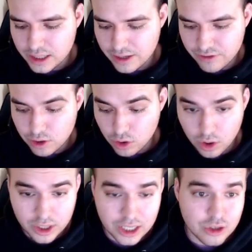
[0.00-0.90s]
if you're
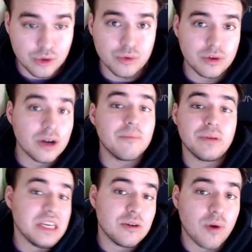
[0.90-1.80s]
looking to
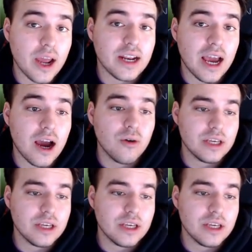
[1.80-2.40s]
compete right now,